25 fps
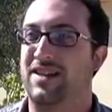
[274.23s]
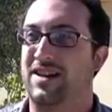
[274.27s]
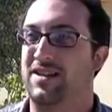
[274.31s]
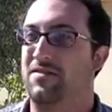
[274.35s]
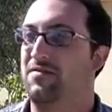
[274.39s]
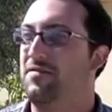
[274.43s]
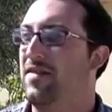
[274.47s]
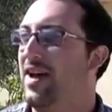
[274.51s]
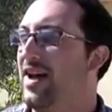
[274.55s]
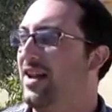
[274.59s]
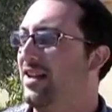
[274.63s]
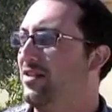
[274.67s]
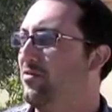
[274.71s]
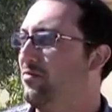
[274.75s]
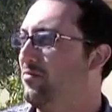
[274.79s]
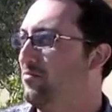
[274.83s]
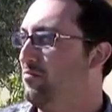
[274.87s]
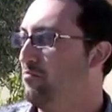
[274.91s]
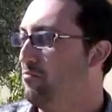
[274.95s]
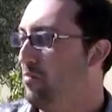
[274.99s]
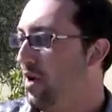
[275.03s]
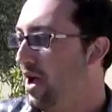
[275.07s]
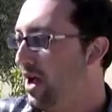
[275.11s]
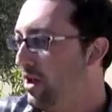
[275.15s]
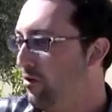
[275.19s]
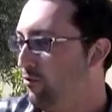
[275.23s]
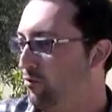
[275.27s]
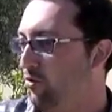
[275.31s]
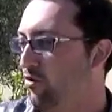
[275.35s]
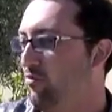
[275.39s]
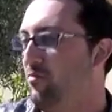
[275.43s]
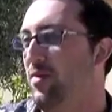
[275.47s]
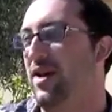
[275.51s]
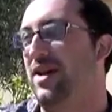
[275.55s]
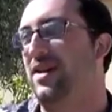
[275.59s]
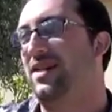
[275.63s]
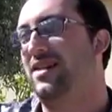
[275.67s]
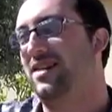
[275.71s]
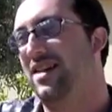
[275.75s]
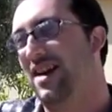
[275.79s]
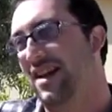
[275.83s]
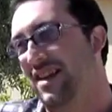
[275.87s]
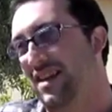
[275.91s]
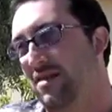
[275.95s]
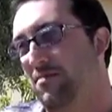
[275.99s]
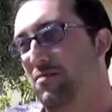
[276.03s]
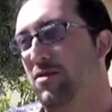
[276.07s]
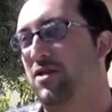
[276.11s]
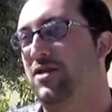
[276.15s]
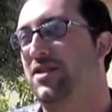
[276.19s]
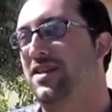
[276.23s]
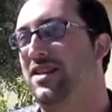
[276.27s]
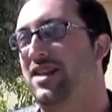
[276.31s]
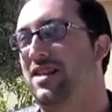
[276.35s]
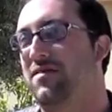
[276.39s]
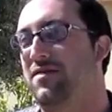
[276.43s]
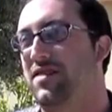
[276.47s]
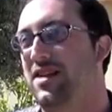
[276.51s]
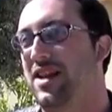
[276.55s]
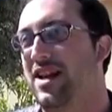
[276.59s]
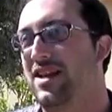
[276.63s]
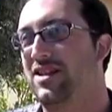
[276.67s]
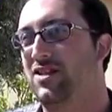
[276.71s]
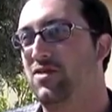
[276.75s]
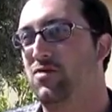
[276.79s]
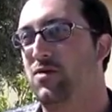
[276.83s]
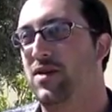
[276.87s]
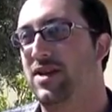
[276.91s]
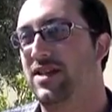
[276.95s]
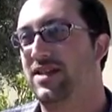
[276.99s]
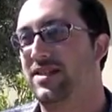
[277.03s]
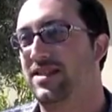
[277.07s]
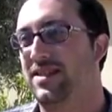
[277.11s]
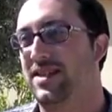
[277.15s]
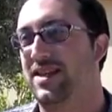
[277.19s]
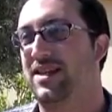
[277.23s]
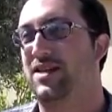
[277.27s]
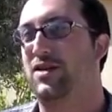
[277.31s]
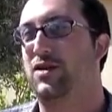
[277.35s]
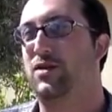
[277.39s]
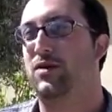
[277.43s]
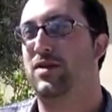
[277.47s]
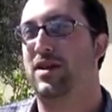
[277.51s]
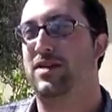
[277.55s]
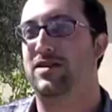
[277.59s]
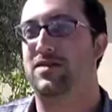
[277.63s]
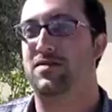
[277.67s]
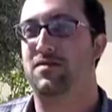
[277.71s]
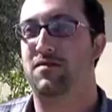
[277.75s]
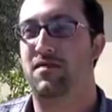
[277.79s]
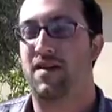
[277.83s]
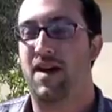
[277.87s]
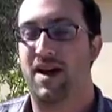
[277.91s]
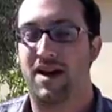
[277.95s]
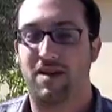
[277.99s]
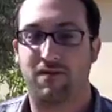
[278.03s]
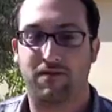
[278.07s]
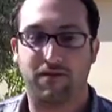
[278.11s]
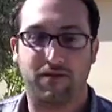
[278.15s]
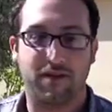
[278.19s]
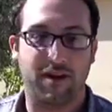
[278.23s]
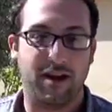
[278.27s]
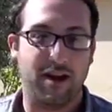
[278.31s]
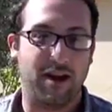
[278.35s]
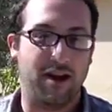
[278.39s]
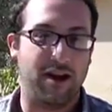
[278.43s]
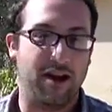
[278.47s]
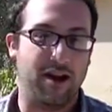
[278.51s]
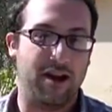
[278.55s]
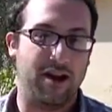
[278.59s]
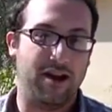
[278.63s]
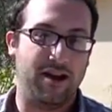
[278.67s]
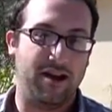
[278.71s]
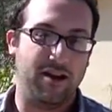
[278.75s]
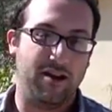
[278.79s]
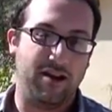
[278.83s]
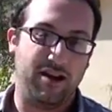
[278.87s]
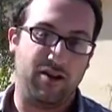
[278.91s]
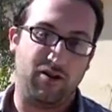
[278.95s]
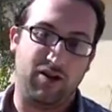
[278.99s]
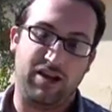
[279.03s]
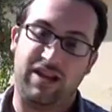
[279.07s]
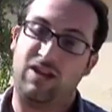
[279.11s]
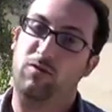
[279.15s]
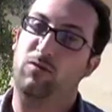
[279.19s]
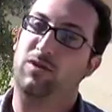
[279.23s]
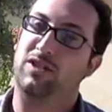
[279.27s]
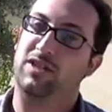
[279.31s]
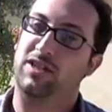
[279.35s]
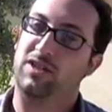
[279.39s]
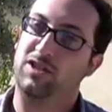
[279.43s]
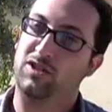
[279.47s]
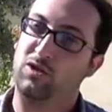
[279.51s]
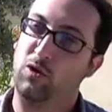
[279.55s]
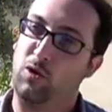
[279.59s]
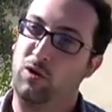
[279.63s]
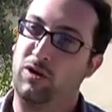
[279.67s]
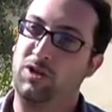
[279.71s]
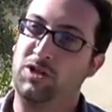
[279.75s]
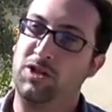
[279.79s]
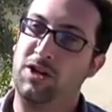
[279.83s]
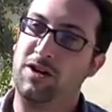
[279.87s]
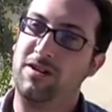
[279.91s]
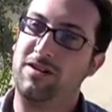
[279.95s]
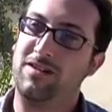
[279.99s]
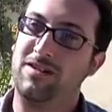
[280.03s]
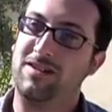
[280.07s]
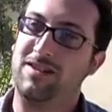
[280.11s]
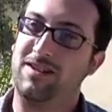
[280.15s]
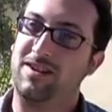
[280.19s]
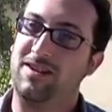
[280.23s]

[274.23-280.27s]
In fact, my roommate and the person living next to us in 2005, he was a soldier